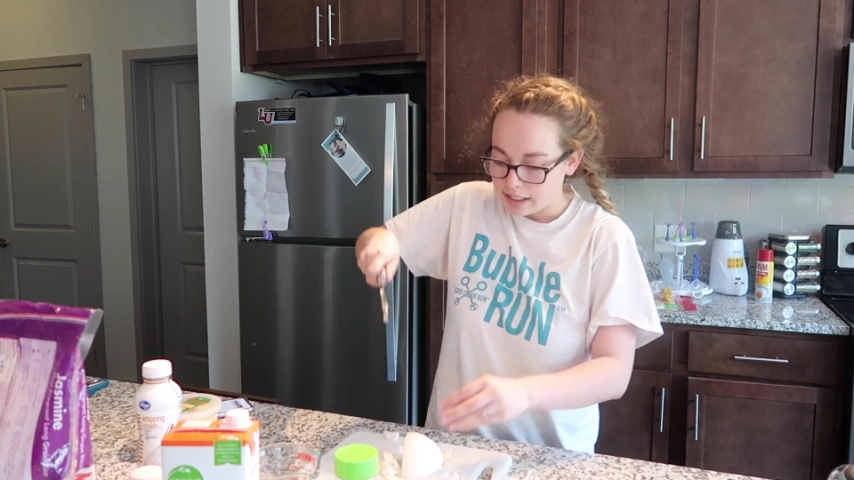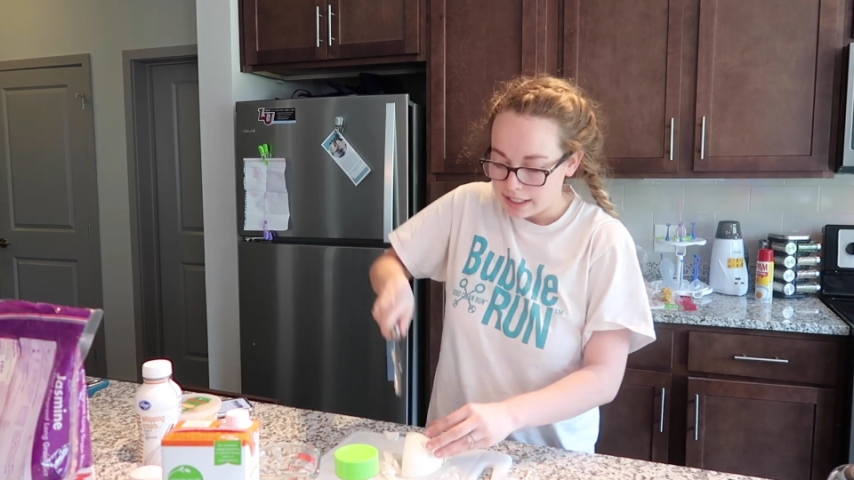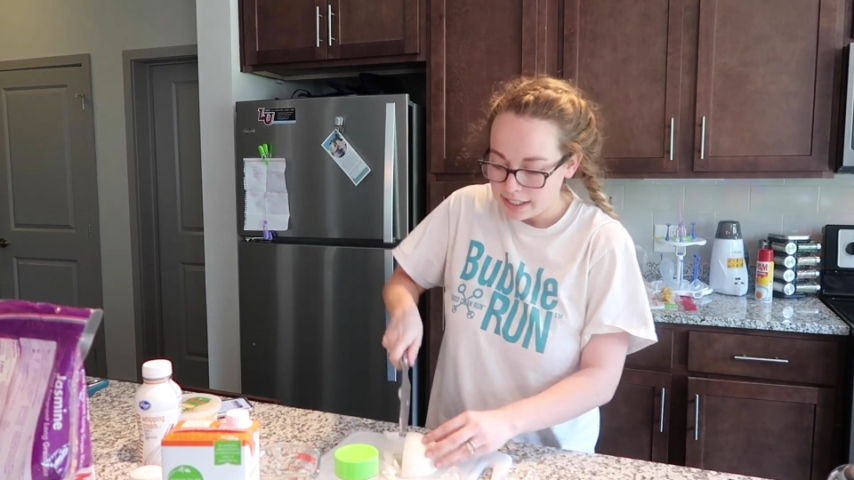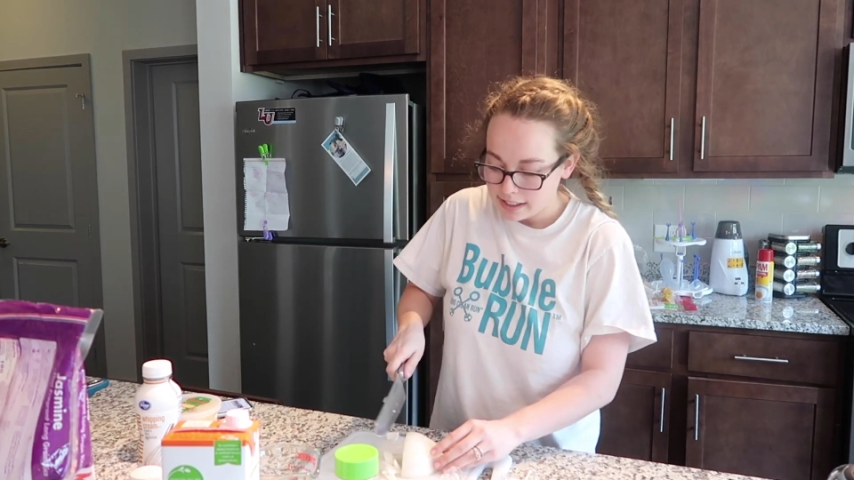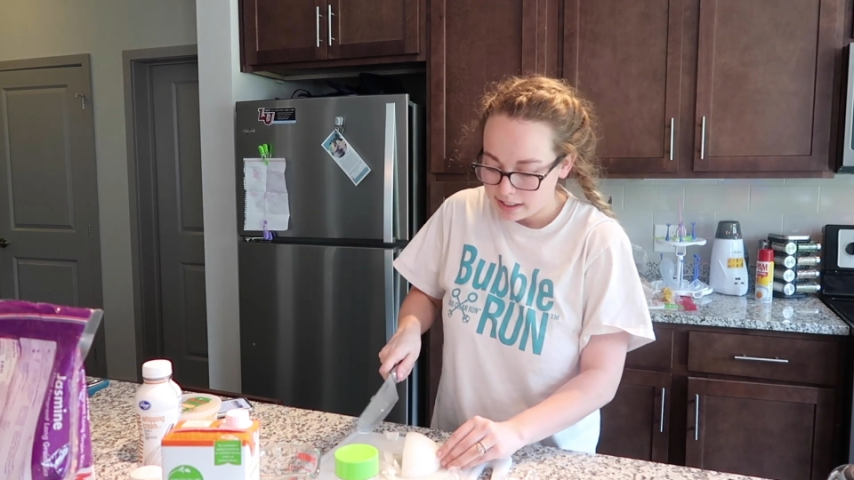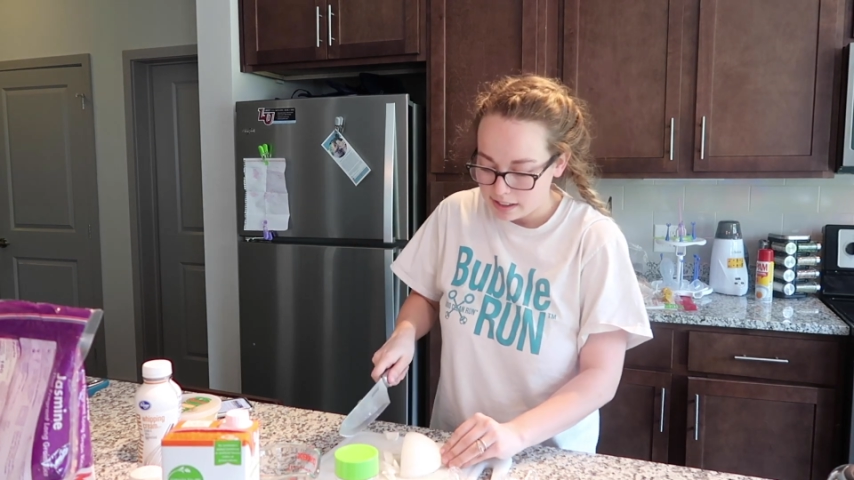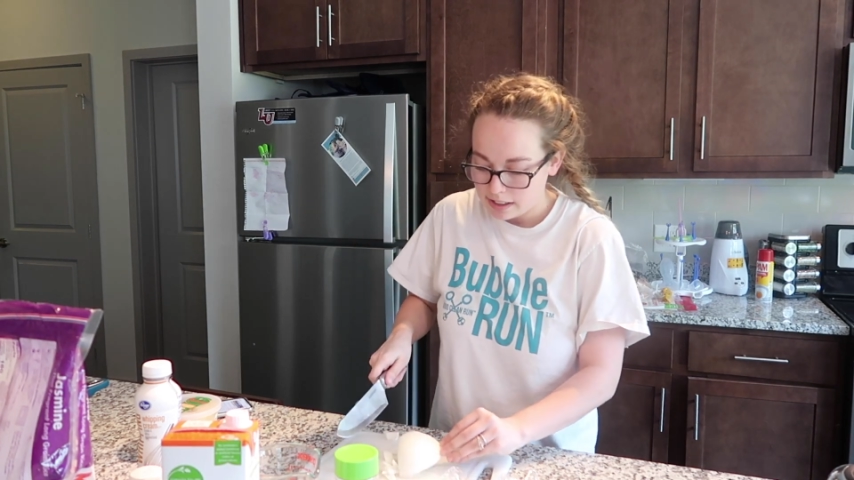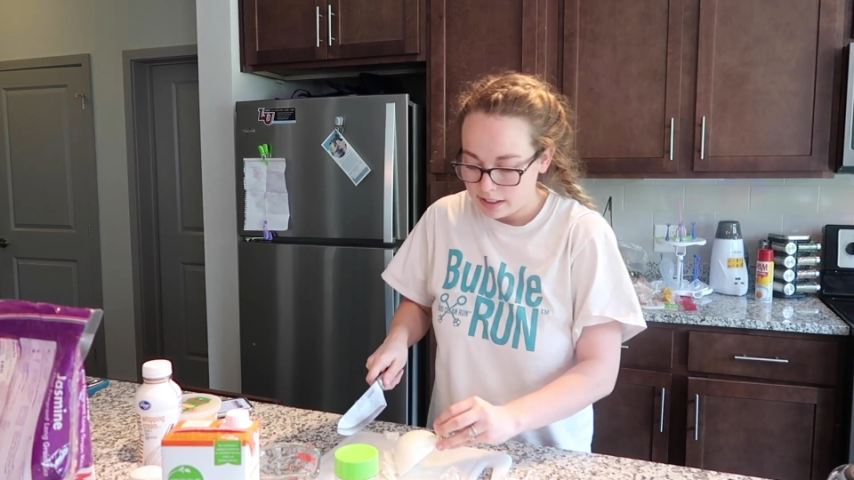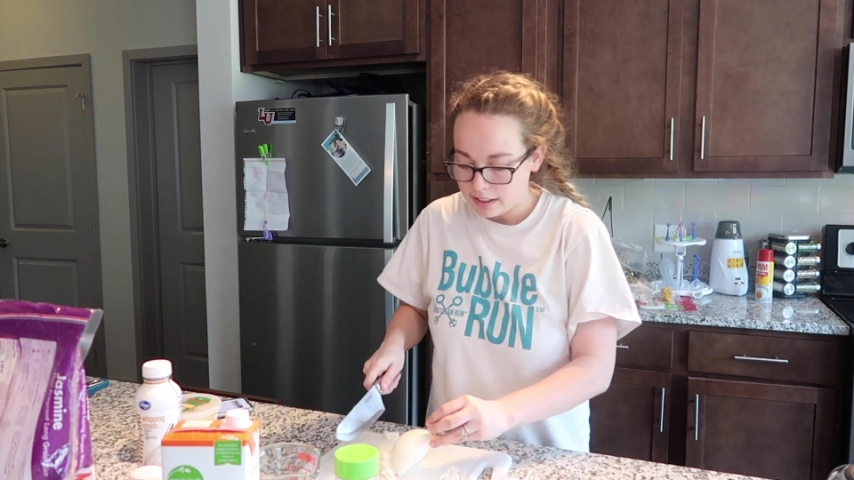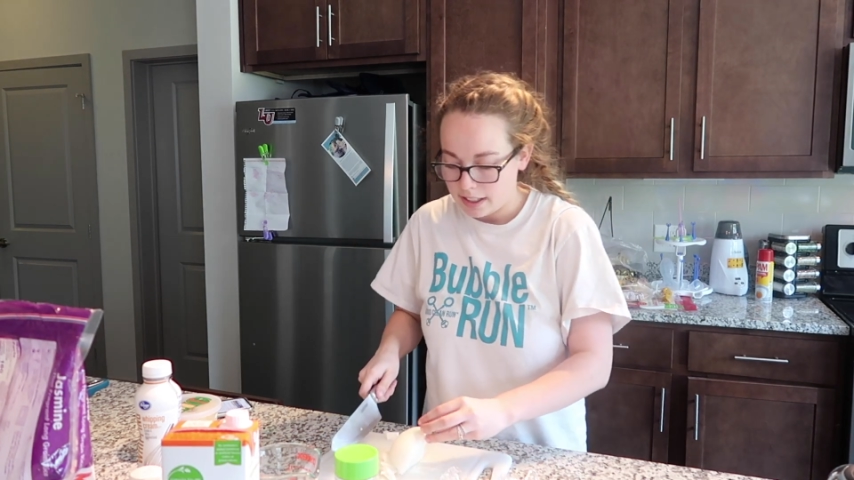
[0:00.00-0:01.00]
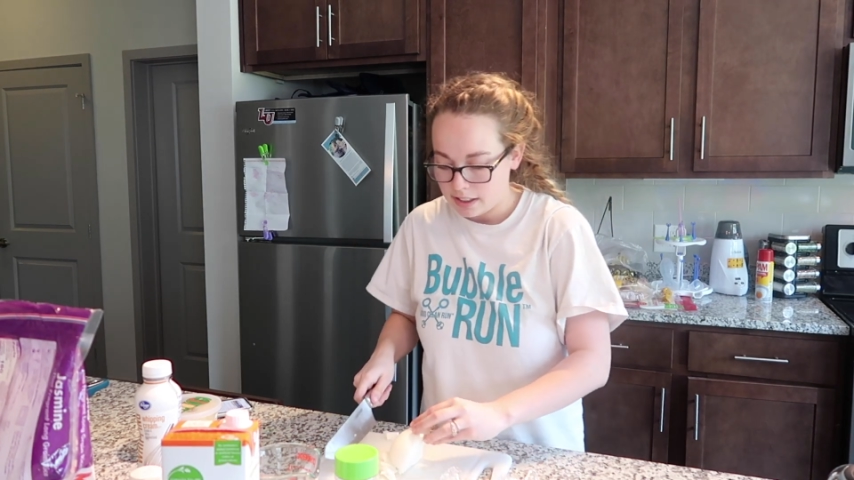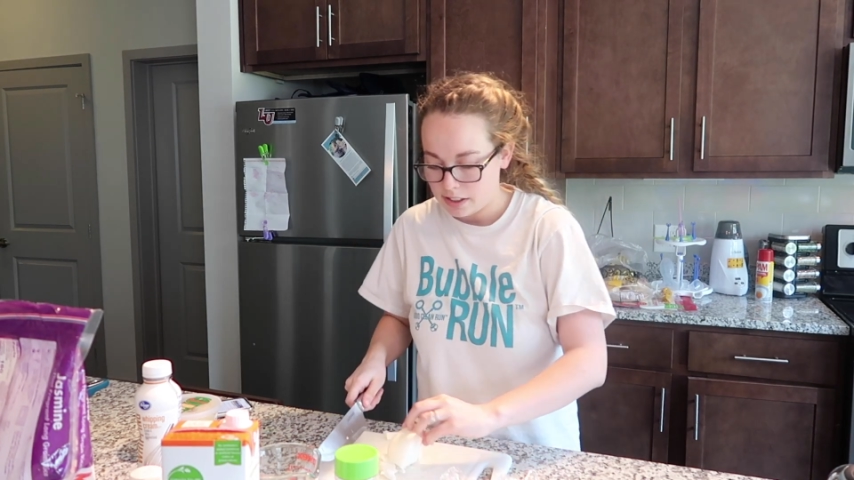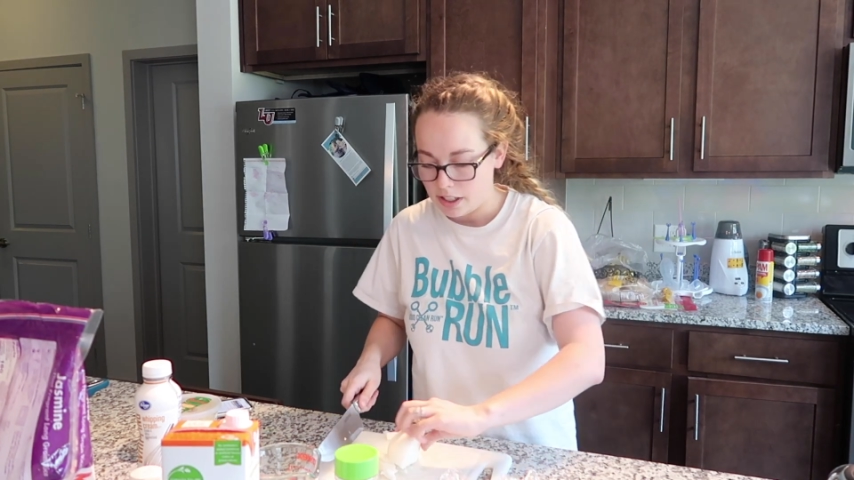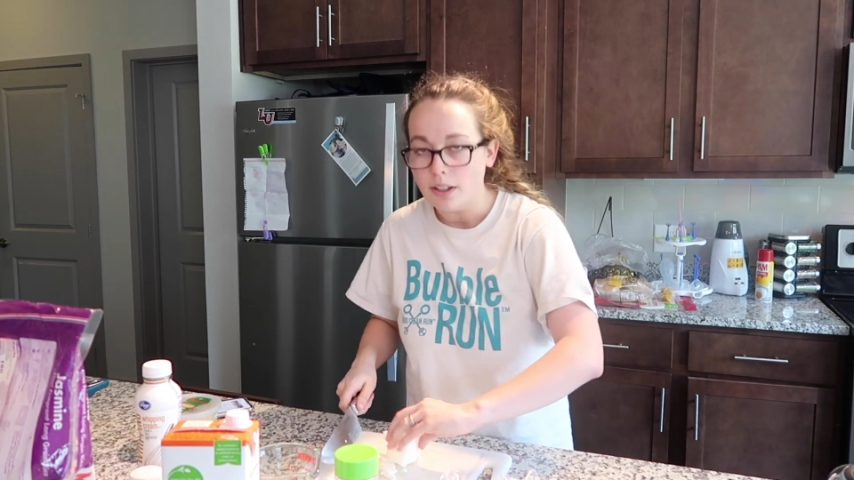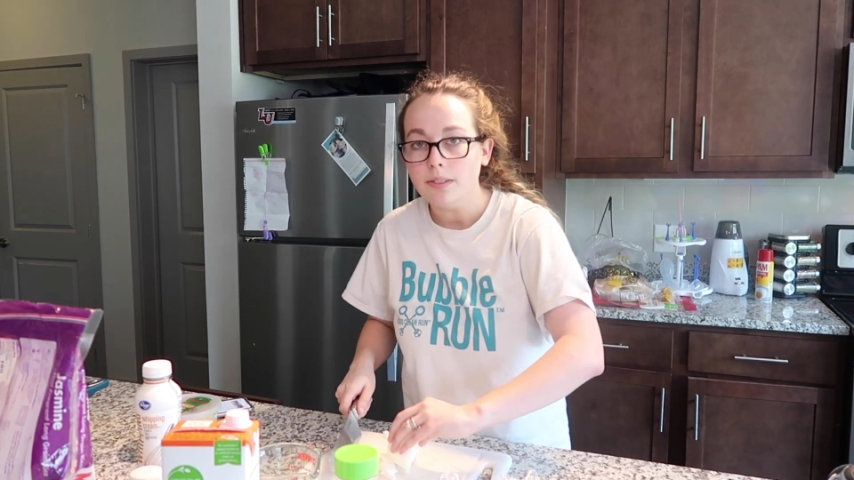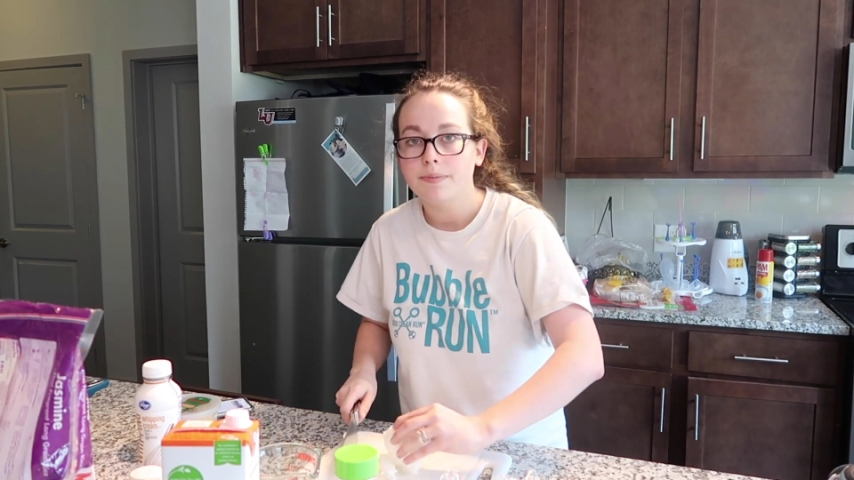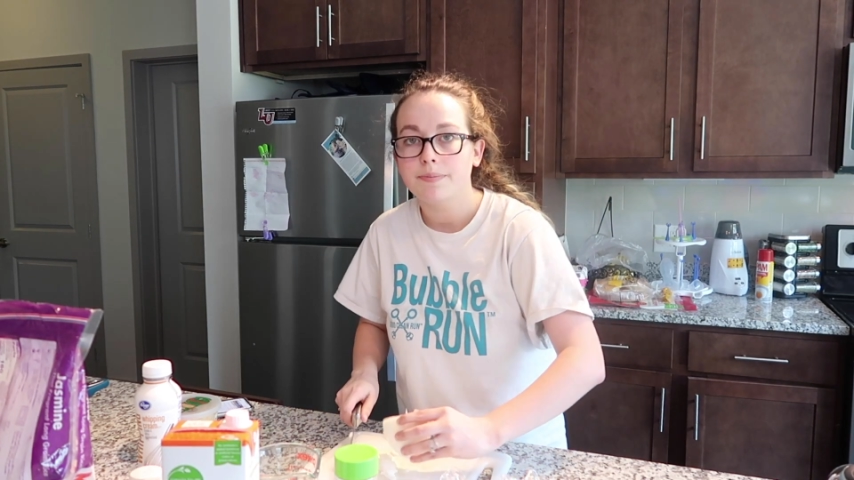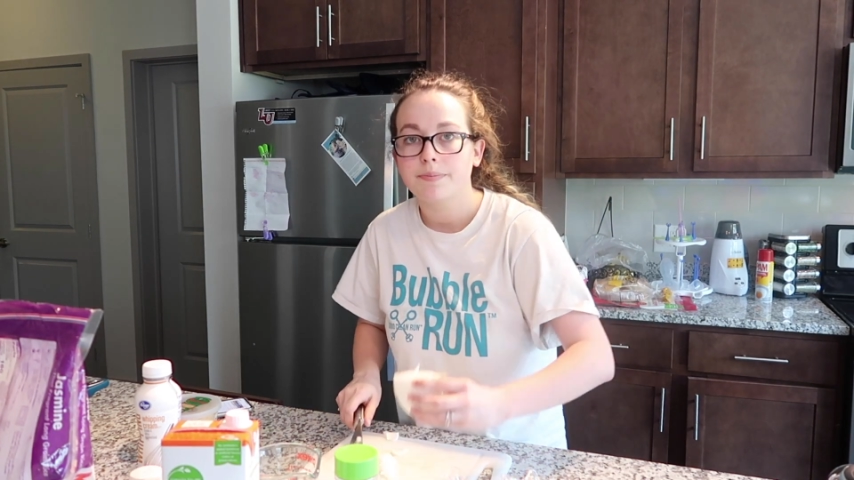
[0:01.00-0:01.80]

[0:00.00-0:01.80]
slits like so.